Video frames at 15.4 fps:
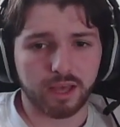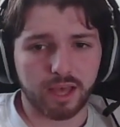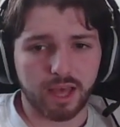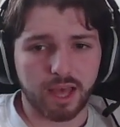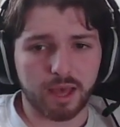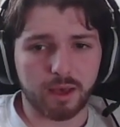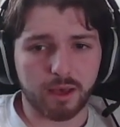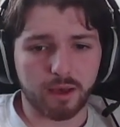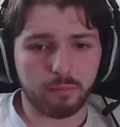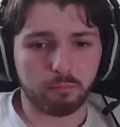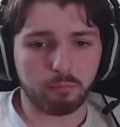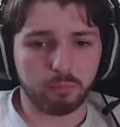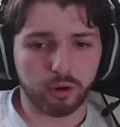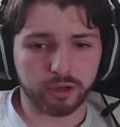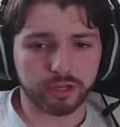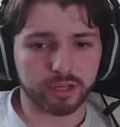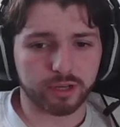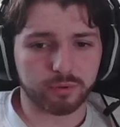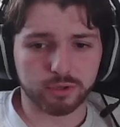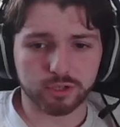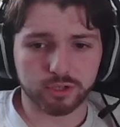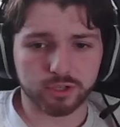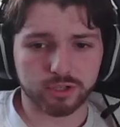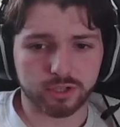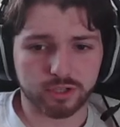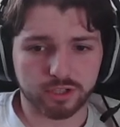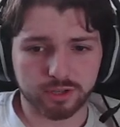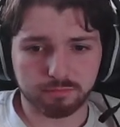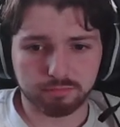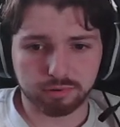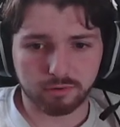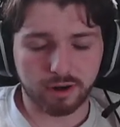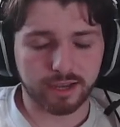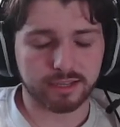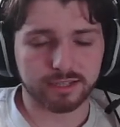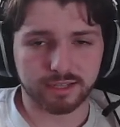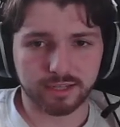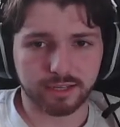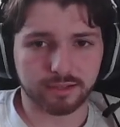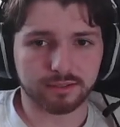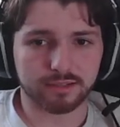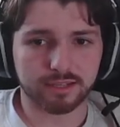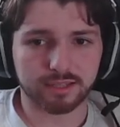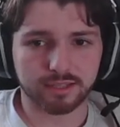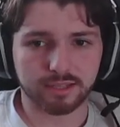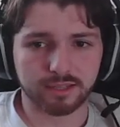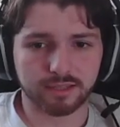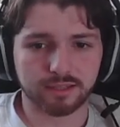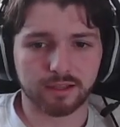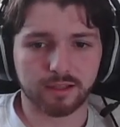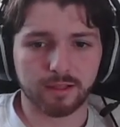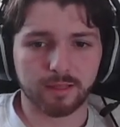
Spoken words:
But it was just surprisingly consistent.